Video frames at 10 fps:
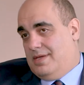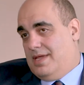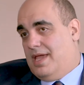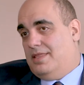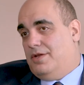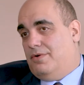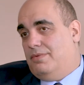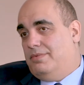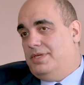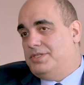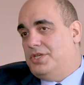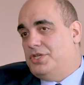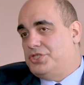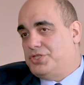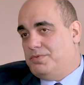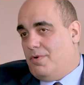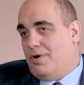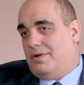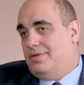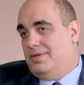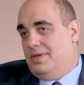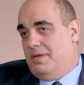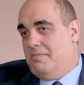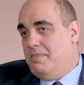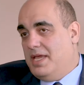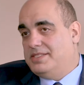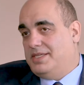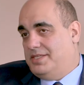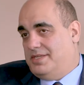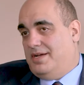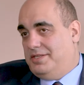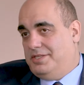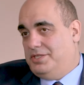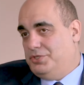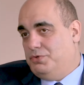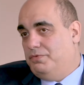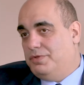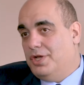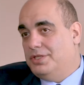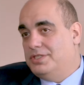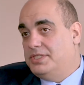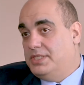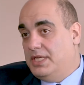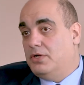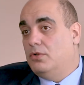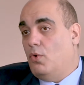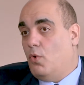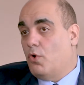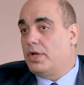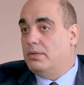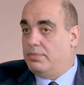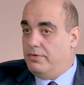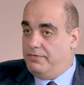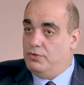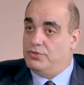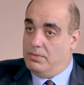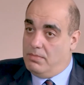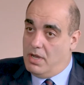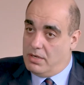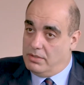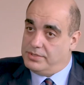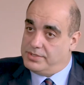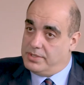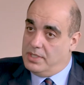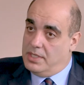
and there are these smart, amazing scientists who've done single organ perfusion models